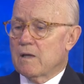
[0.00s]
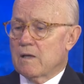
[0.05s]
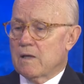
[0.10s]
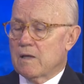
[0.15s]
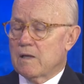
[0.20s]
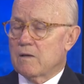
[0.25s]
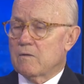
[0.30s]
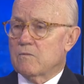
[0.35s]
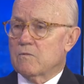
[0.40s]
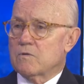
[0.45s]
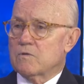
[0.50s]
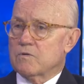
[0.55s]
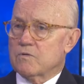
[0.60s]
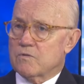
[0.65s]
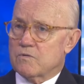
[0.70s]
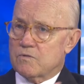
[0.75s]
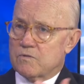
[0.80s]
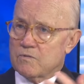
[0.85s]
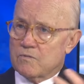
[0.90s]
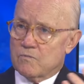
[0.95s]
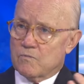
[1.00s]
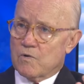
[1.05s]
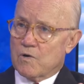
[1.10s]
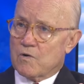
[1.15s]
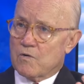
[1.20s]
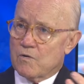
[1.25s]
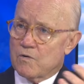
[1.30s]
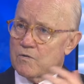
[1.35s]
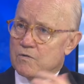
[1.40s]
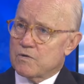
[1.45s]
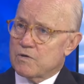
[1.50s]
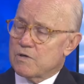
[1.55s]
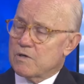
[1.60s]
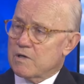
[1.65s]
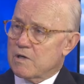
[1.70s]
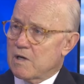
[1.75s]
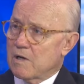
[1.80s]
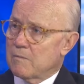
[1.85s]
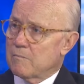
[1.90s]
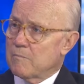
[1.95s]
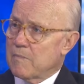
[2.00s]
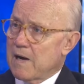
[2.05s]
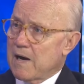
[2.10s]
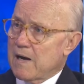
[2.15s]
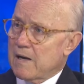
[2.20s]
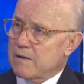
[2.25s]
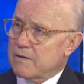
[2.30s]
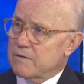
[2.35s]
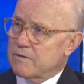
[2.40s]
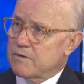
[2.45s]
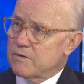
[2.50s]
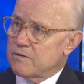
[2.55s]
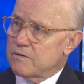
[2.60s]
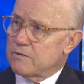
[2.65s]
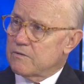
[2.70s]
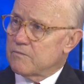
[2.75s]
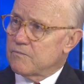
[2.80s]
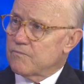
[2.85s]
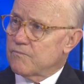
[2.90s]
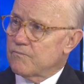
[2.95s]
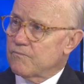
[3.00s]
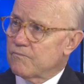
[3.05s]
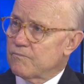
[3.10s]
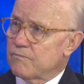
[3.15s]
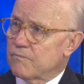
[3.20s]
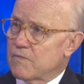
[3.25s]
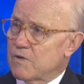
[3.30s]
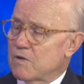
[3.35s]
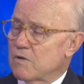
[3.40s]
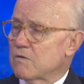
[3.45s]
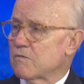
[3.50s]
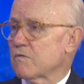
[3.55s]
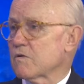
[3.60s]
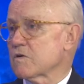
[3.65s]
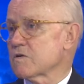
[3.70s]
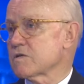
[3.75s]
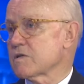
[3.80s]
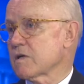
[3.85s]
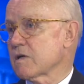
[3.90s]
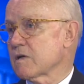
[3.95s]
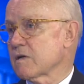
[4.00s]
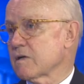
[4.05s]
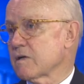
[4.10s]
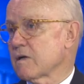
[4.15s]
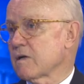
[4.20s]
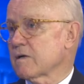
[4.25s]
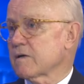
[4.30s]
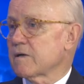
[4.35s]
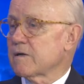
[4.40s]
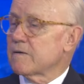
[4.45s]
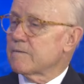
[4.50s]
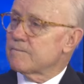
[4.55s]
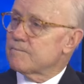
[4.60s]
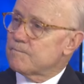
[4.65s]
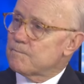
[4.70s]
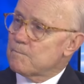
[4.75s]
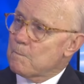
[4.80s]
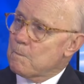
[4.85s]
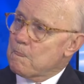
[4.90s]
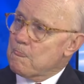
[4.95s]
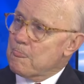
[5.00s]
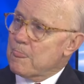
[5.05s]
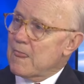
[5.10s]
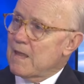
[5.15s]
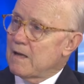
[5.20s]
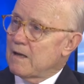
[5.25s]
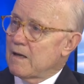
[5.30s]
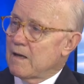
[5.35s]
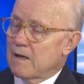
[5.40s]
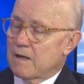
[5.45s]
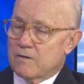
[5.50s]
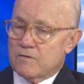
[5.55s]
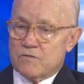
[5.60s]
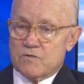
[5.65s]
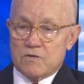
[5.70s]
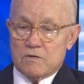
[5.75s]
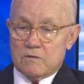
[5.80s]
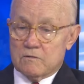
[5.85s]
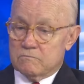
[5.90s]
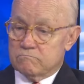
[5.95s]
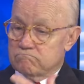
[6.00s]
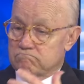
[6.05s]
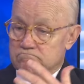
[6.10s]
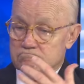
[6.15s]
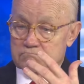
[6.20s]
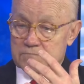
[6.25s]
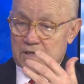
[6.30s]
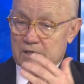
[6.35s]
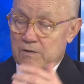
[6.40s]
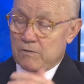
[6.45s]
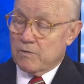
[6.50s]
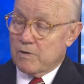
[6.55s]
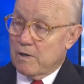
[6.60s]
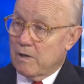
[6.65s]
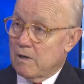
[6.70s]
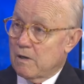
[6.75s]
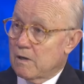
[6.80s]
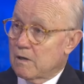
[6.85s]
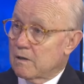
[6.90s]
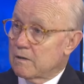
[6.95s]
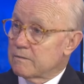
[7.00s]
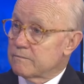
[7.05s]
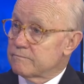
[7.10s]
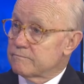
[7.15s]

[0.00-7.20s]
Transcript: he was recruited to come back to the University of Kentucky, and so here we are.